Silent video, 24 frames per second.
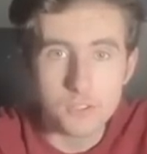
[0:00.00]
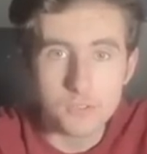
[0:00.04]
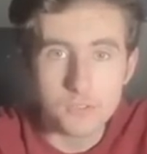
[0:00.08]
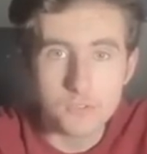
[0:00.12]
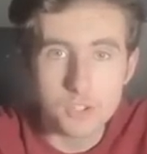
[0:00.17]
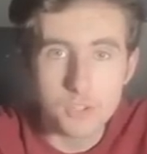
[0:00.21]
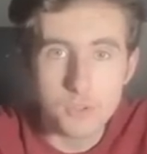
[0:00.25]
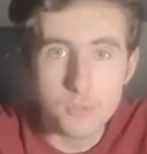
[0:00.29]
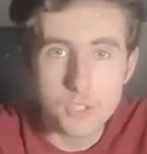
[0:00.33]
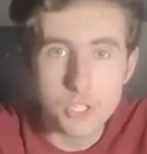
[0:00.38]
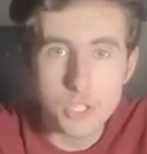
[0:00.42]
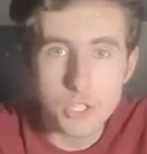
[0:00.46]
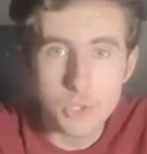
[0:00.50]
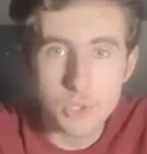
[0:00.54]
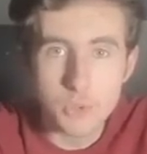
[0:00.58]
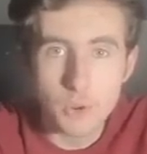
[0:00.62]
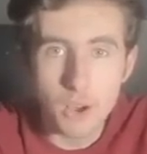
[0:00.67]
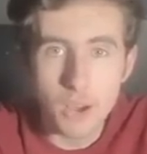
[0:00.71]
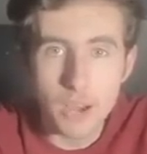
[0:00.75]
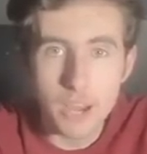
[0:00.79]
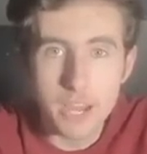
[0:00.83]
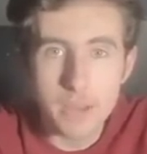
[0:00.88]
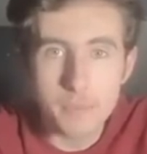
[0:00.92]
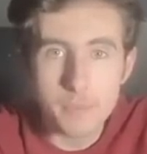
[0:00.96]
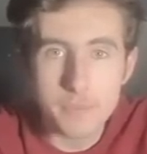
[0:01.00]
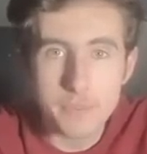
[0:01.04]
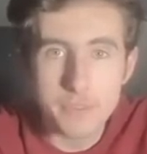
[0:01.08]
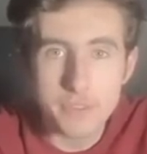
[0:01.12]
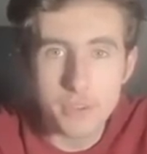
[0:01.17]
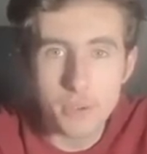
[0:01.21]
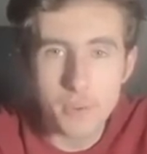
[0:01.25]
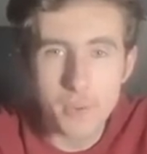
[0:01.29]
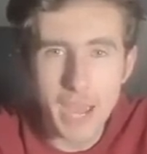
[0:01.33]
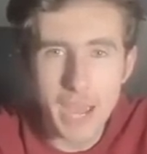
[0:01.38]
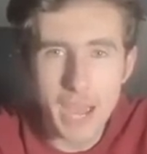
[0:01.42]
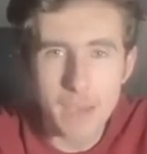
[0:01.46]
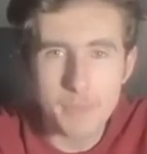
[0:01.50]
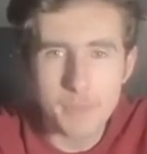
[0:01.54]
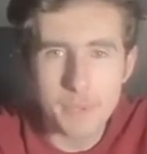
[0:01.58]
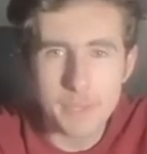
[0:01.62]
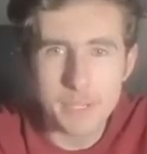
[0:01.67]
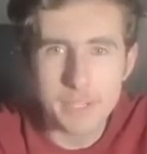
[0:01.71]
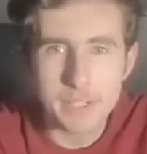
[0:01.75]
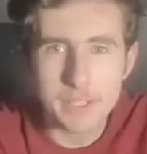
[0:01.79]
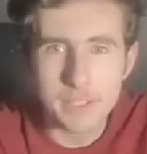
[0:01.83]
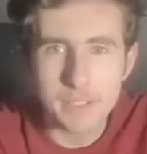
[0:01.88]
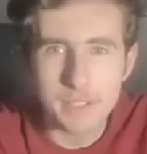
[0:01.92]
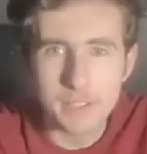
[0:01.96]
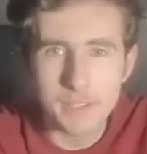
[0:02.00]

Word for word: You do. I am so happy.